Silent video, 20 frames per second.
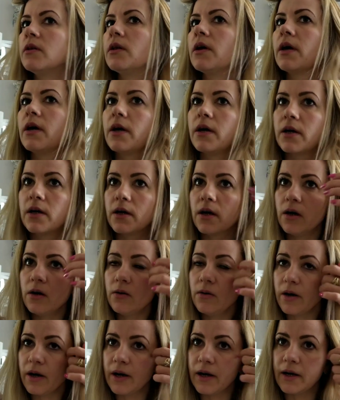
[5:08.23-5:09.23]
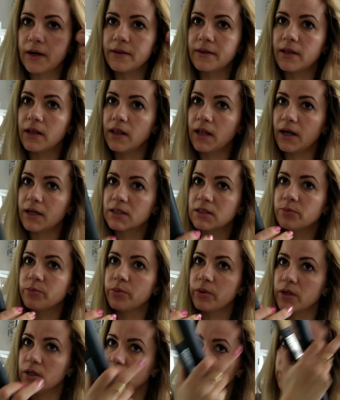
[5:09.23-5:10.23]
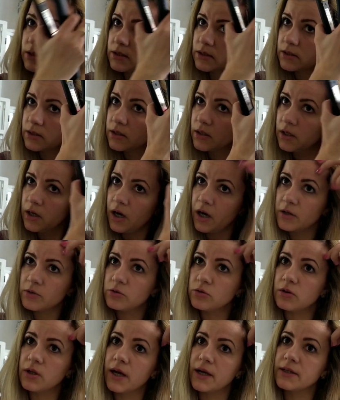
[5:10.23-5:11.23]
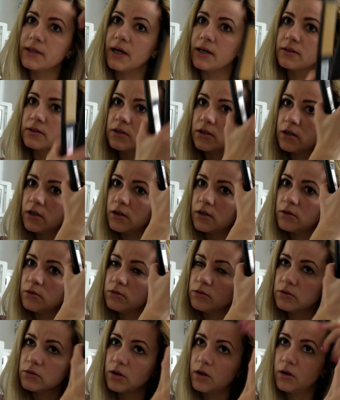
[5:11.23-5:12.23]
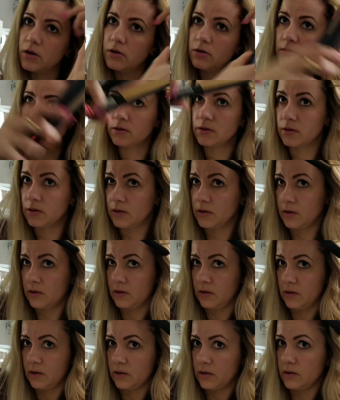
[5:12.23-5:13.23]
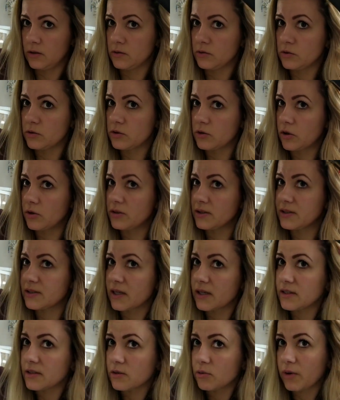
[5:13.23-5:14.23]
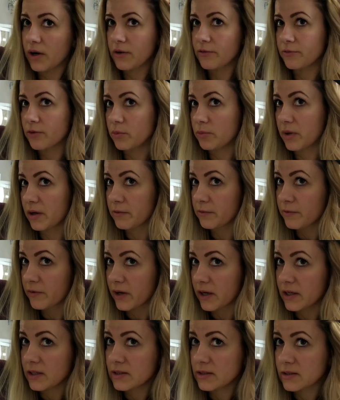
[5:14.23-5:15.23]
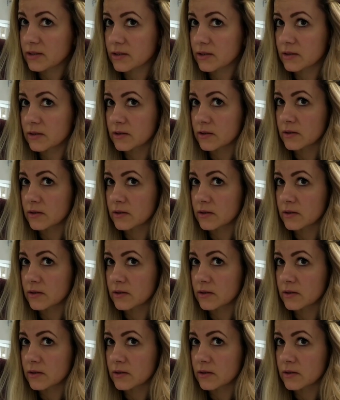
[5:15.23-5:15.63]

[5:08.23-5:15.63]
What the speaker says: There you go. And the last piece, I do like that curl, so it stays away from my face.